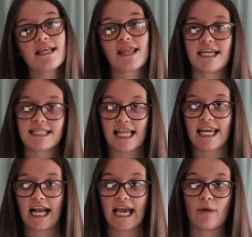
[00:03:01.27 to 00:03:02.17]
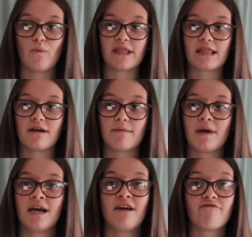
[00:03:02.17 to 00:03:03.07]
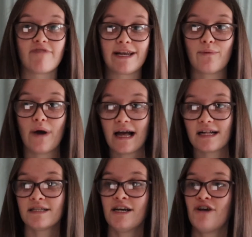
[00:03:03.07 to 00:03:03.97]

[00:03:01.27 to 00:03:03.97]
things that link in with them really well,